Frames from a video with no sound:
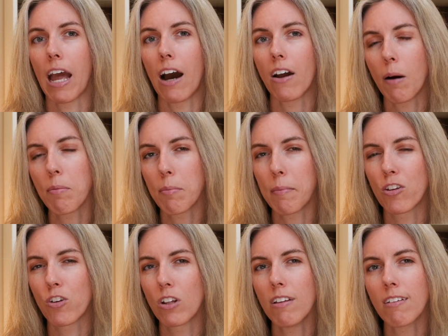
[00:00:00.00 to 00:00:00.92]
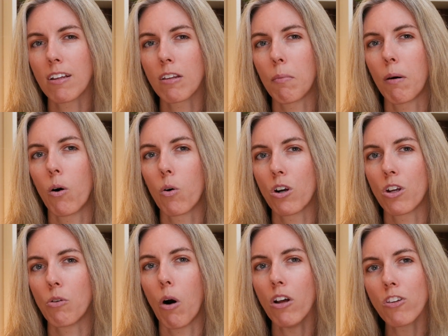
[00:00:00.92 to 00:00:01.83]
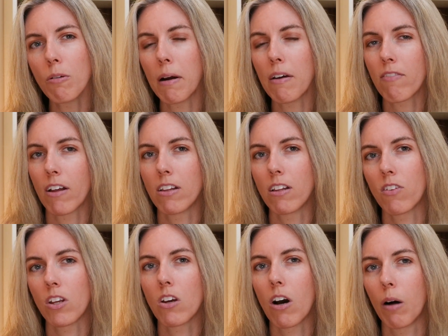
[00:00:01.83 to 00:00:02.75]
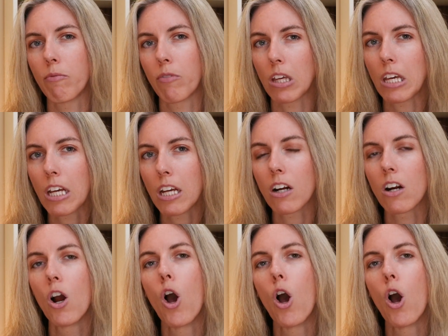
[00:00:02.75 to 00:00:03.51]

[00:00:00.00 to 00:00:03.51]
how to optimize your listings, or you also might find this video helpful here